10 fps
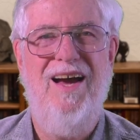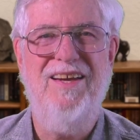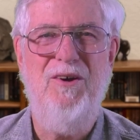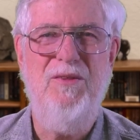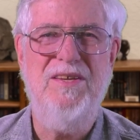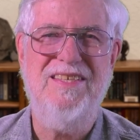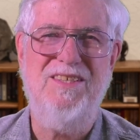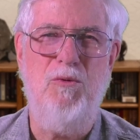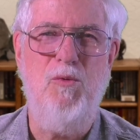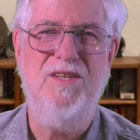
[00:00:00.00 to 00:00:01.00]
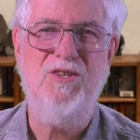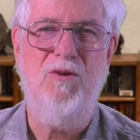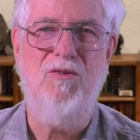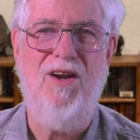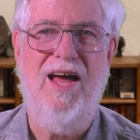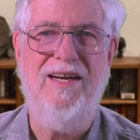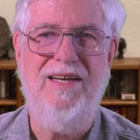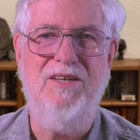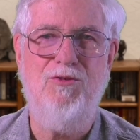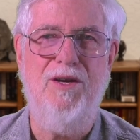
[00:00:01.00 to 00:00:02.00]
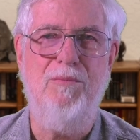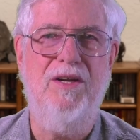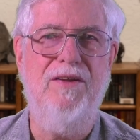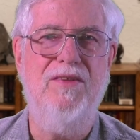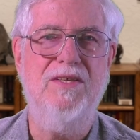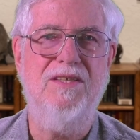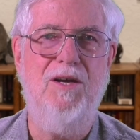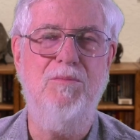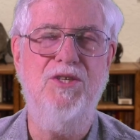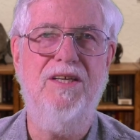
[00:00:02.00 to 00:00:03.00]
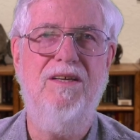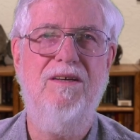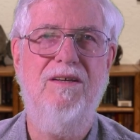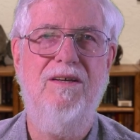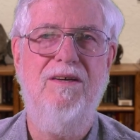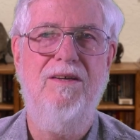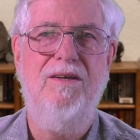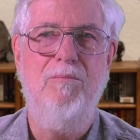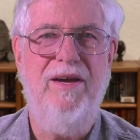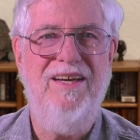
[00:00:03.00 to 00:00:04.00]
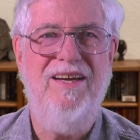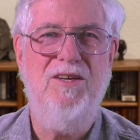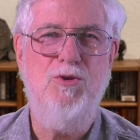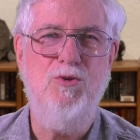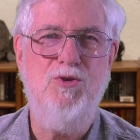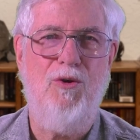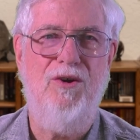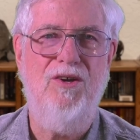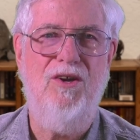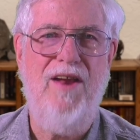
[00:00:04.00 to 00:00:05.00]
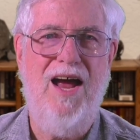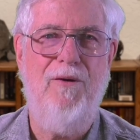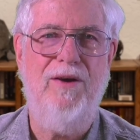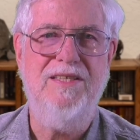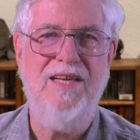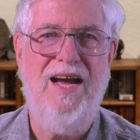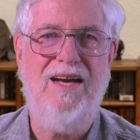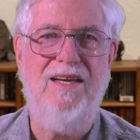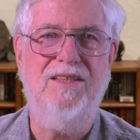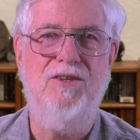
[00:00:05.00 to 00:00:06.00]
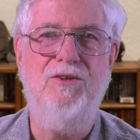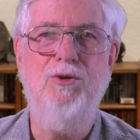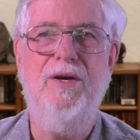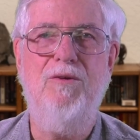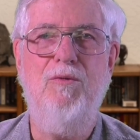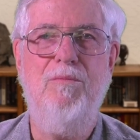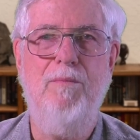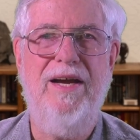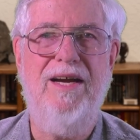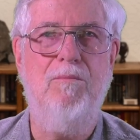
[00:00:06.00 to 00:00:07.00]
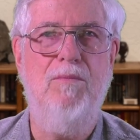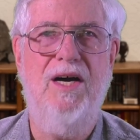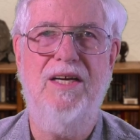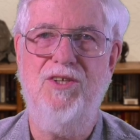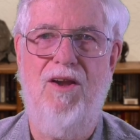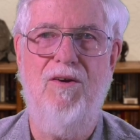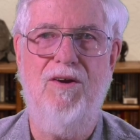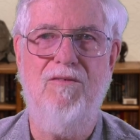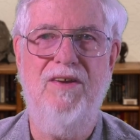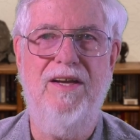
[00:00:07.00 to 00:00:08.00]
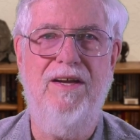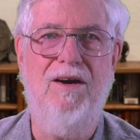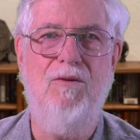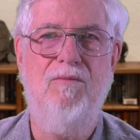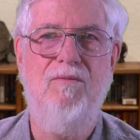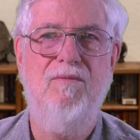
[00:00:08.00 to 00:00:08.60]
I know this is a once-over lightly treatment of this subject. Making a tutorial on how exactly to do it would make a much longer video.